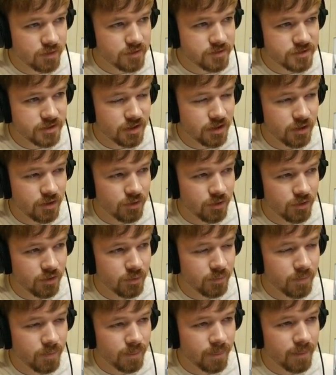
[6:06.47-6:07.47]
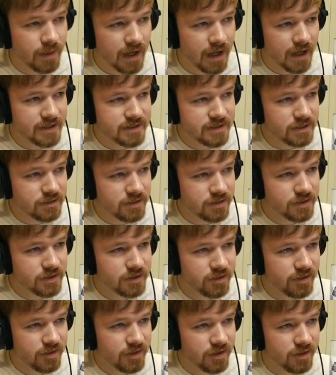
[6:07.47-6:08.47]
So, ideally in
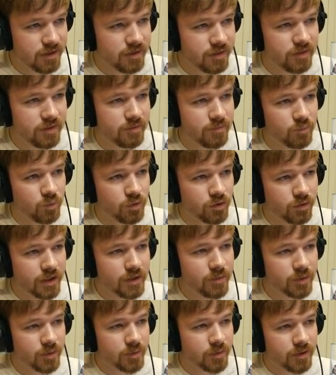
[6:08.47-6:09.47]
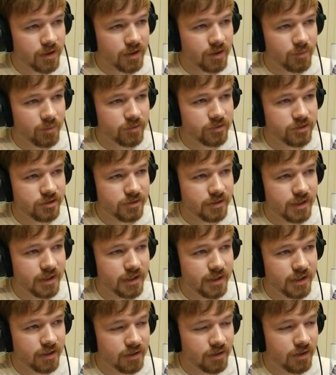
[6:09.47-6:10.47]
the rework we're going to do
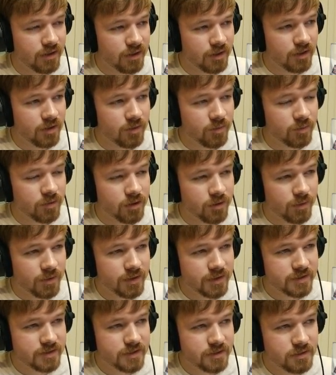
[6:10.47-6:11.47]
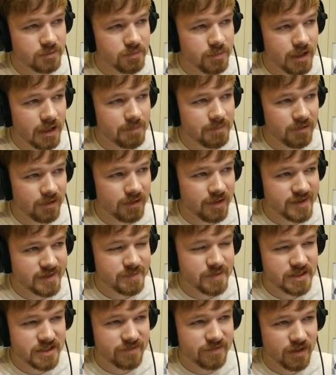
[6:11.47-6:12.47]
here, we're going to manipulate a
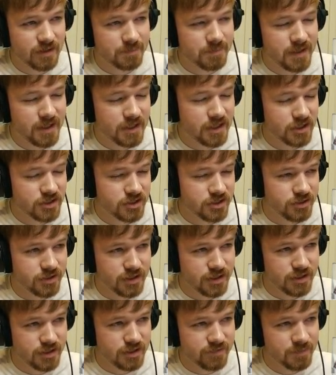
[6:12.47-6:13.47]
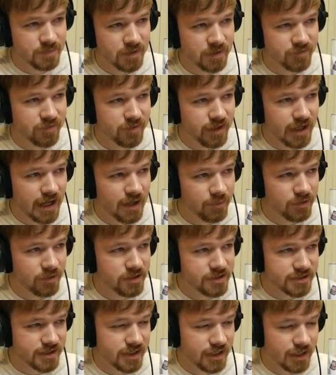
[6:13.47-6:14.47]
specific Pikachu DV, but for now we're
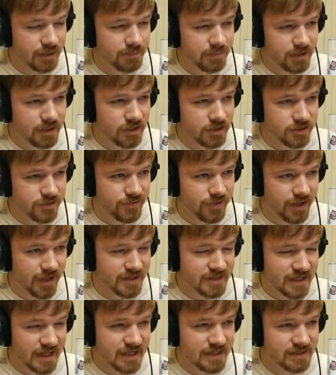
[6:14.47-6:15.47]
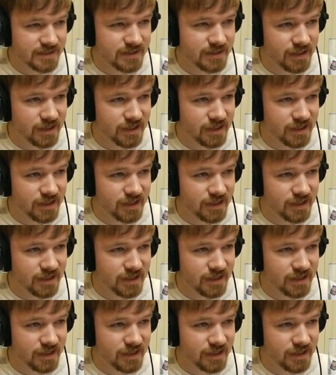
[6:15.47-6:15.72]
just getting a Pikachu that has 18